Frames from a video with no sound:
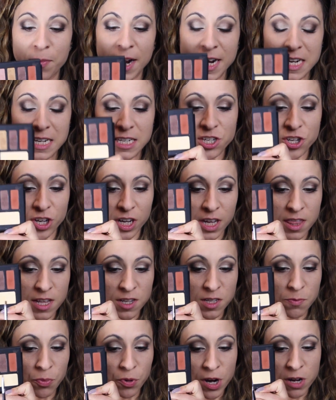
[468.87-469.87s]
but I took
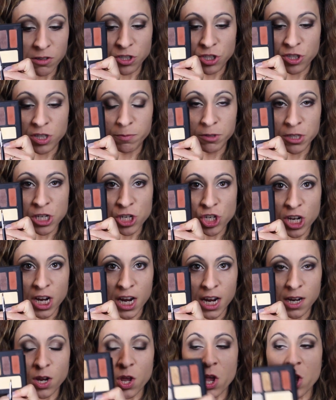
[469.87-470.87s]
this brown shimmery
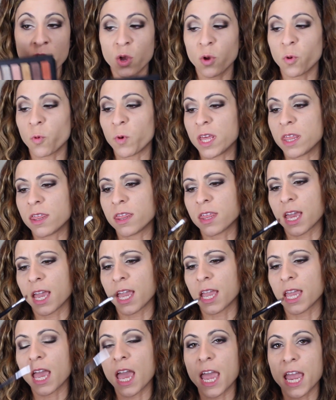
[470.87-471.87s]
shade with
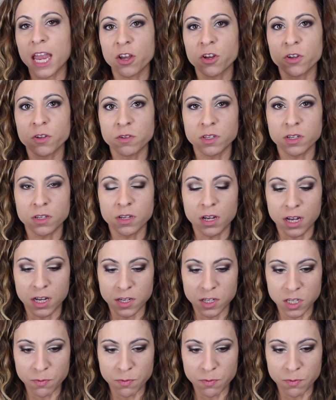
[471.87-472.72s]
a angled uh,